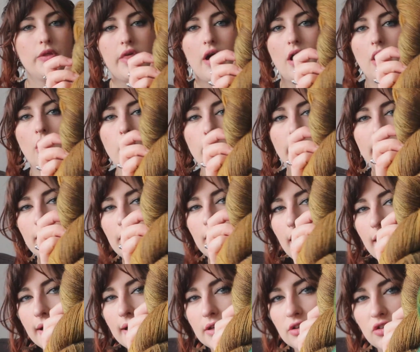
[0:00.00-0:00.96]
with Owen.
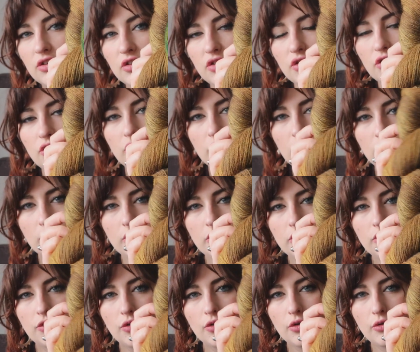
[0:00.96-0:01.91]
Like, it just
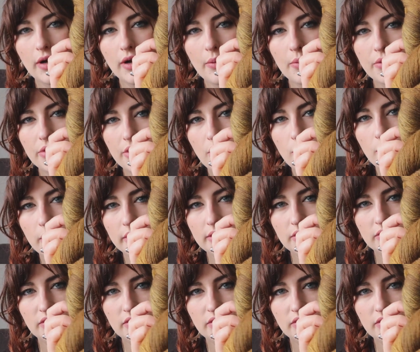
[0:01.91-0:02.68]
looks so great with Owen